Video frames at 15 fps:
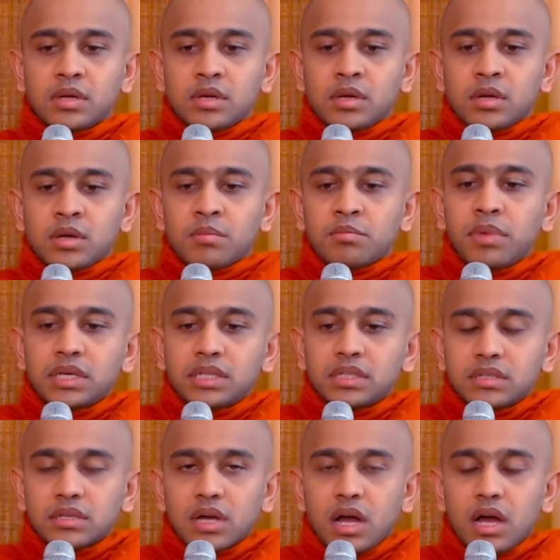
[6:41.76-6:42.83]
But
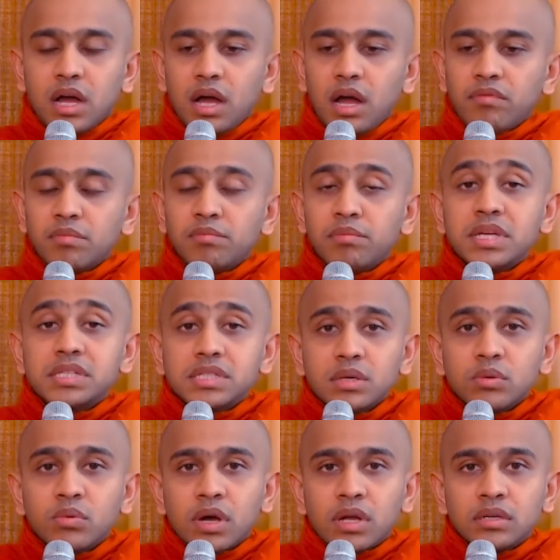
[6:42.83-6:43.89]
our Blessed
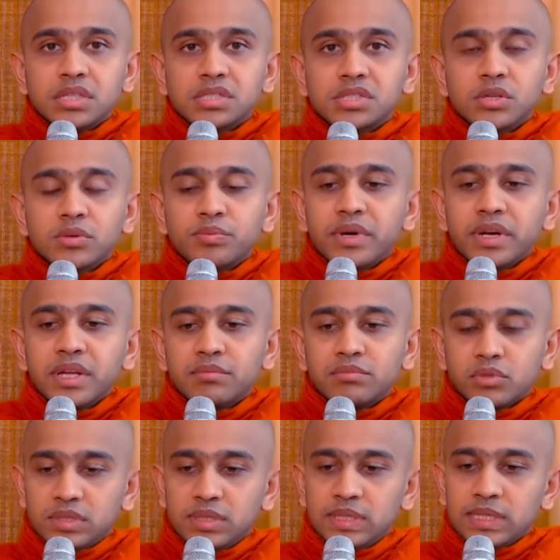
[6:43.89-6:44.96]
One, the Supreme
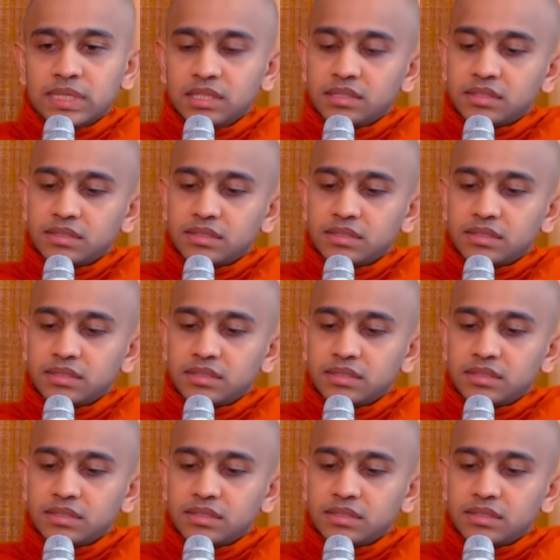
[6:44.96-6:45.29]
Buddha,